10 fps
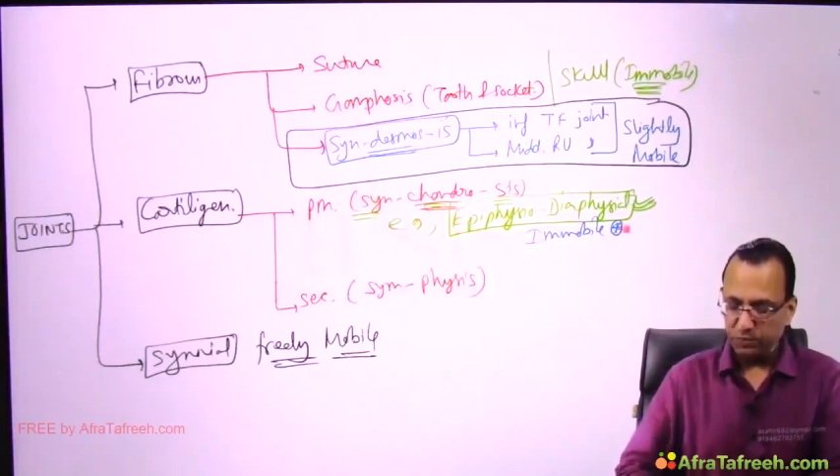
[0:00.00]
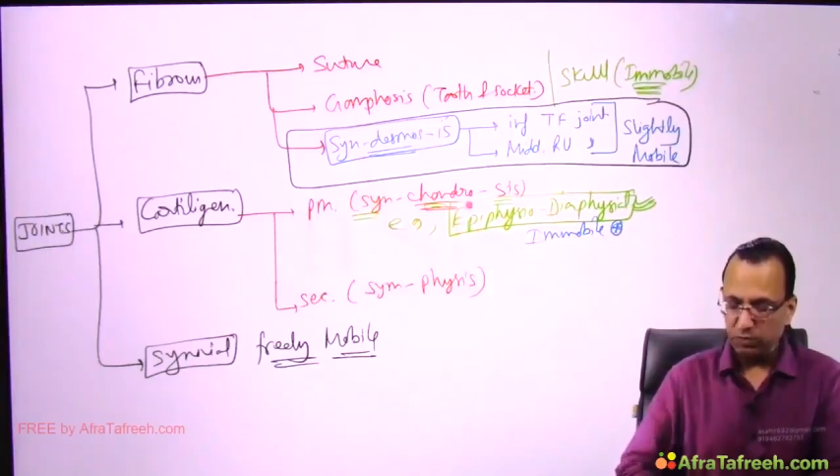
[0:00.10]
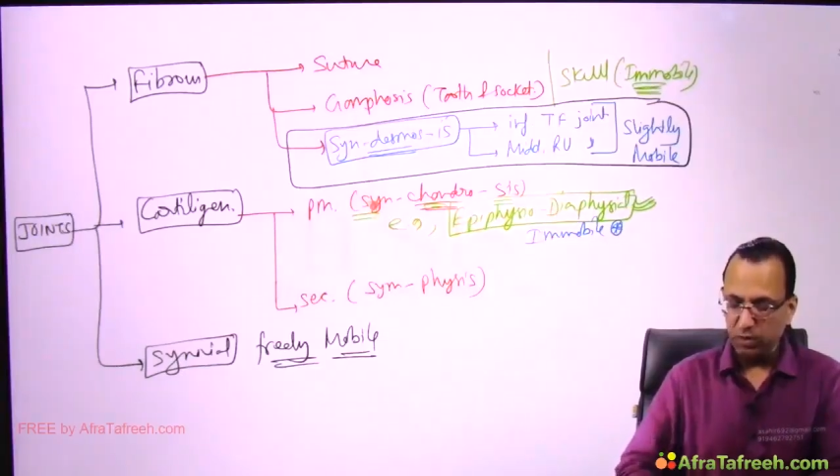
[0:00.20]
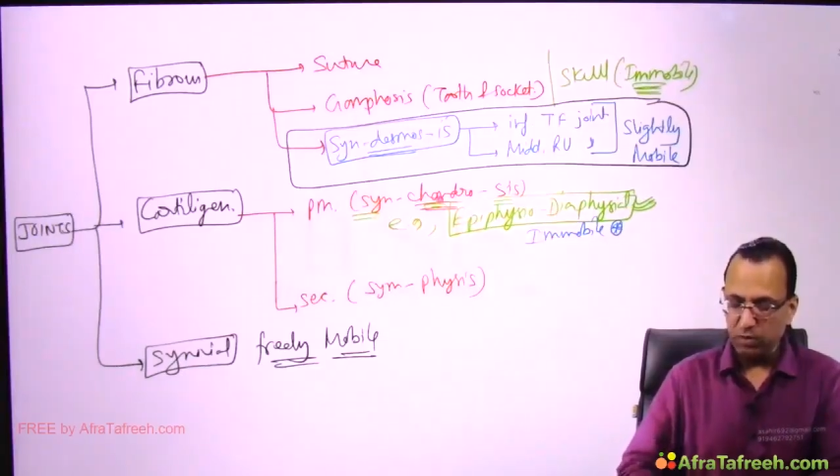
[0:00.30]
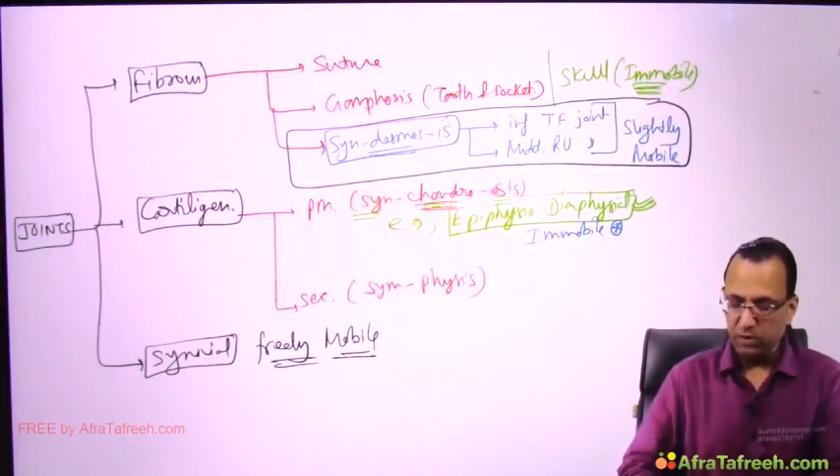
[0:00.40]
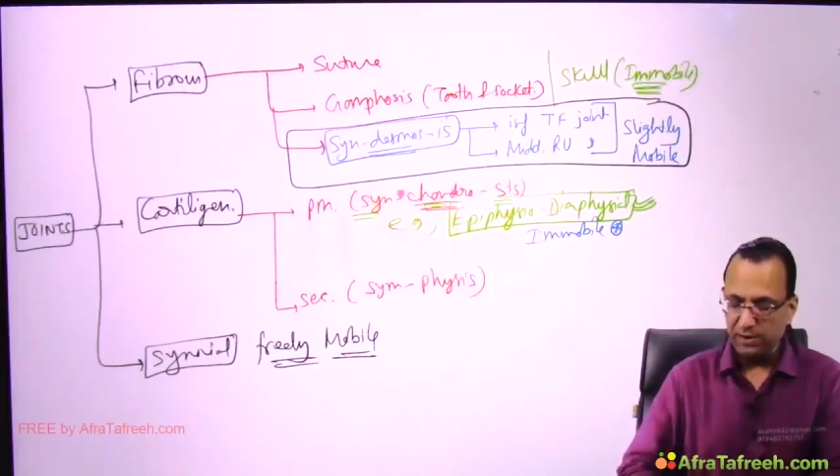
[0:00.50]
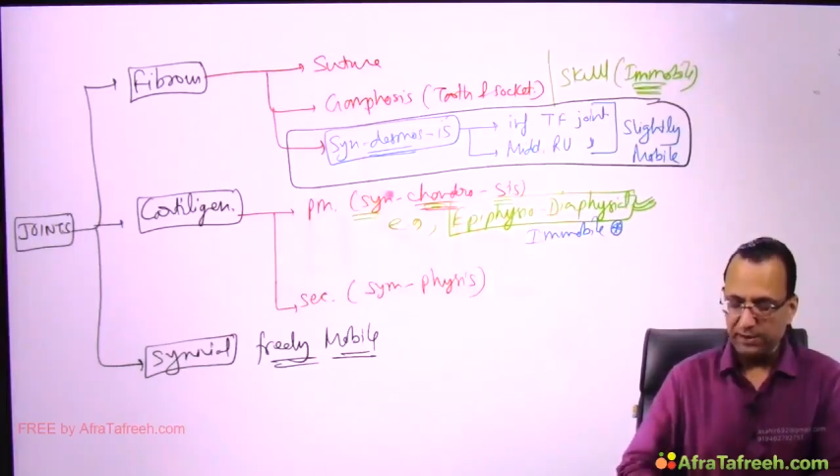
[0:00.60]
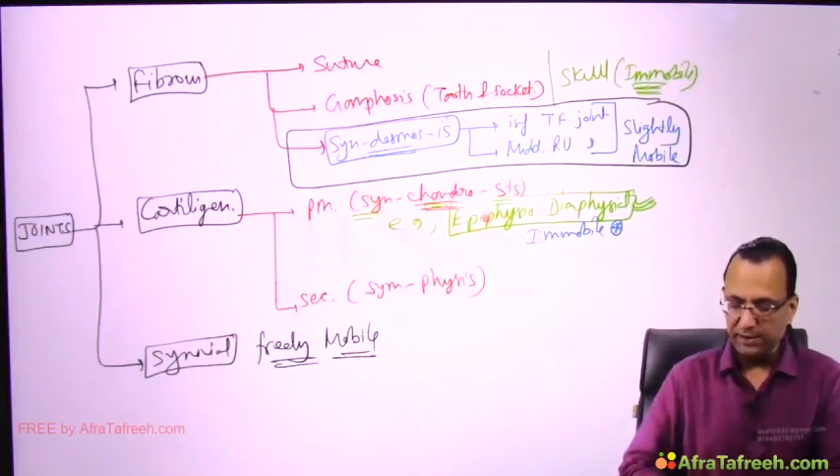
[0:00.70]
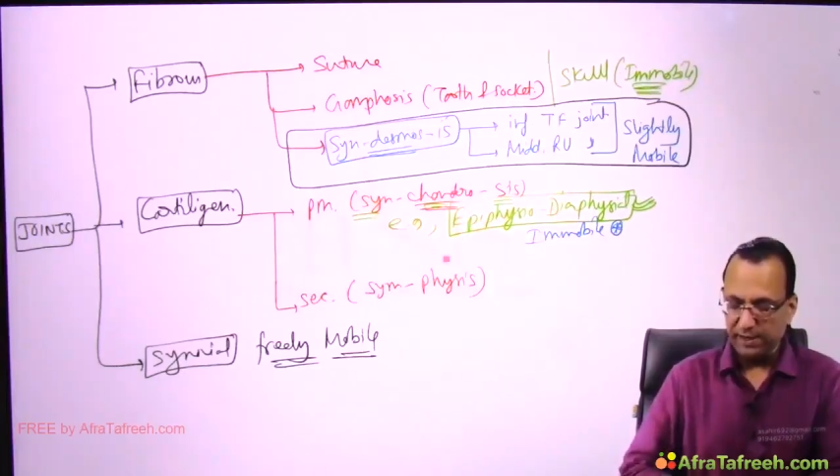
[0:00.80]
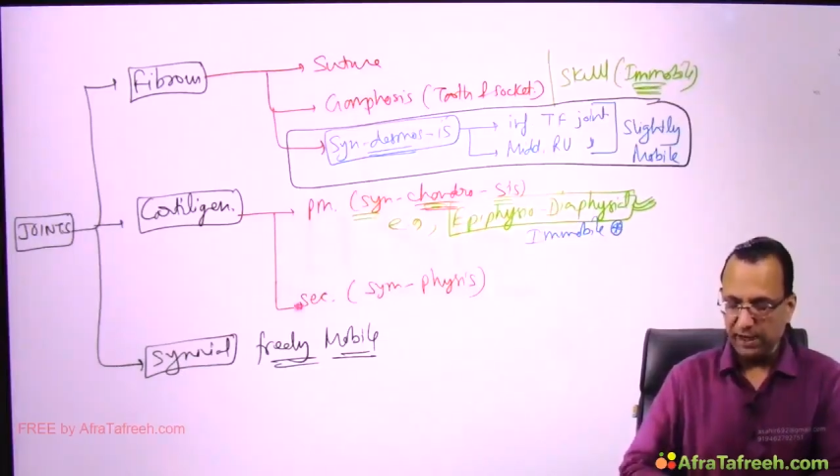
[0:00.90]
what about
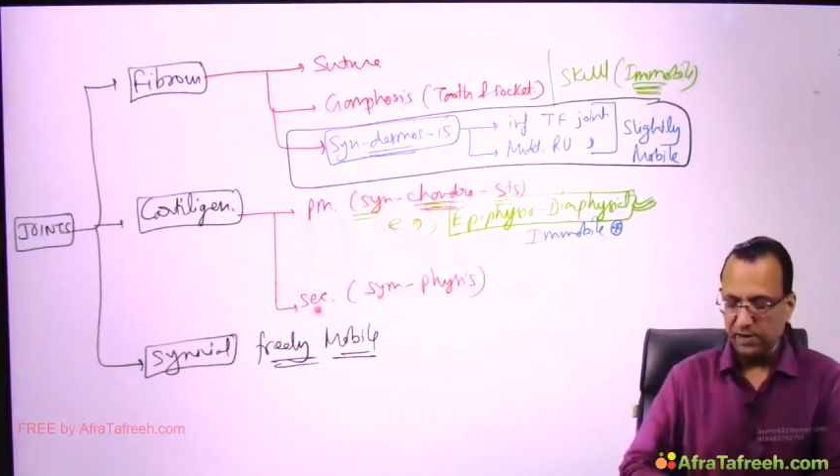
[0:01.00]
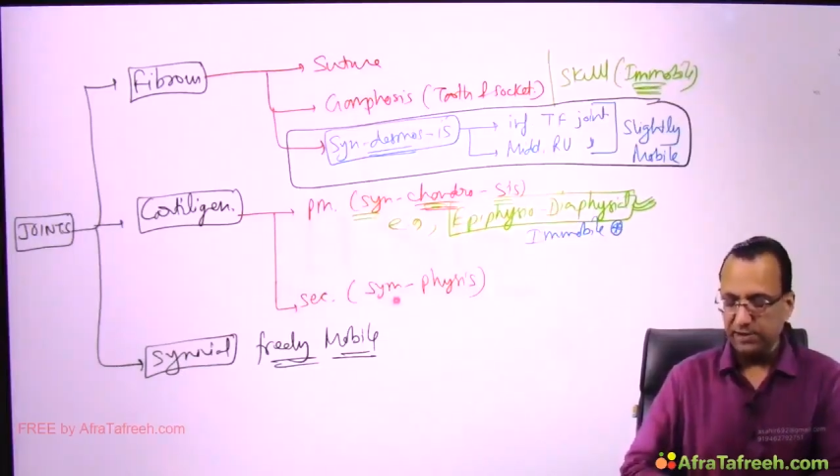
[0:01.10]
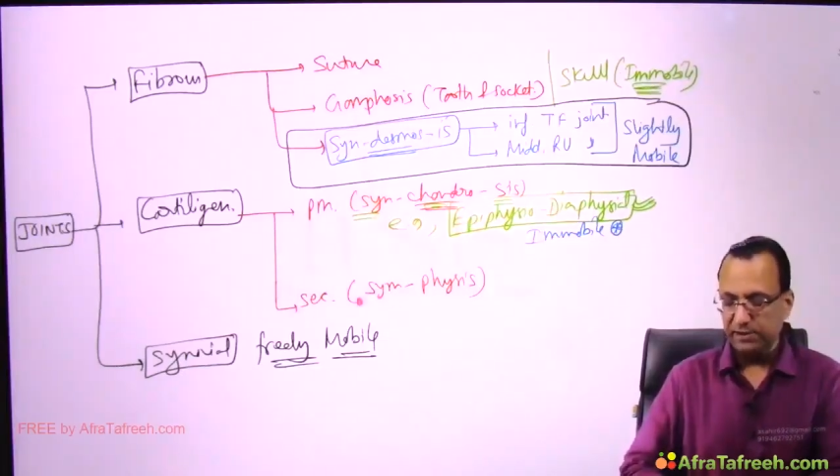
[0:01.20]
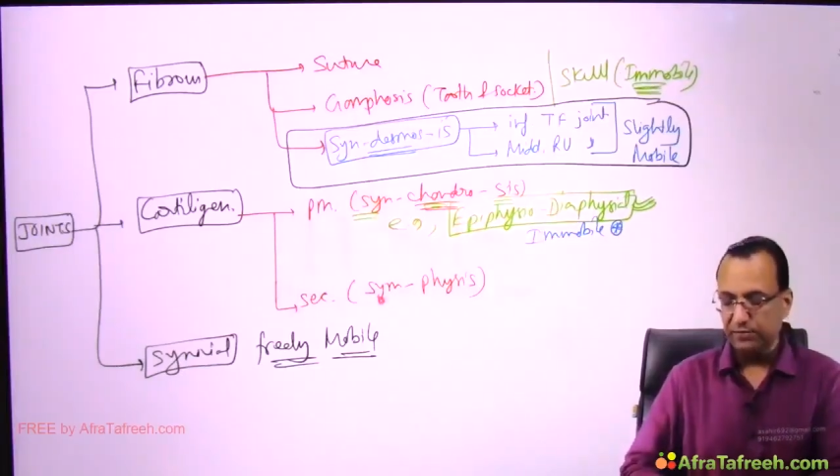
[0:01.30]
these secondary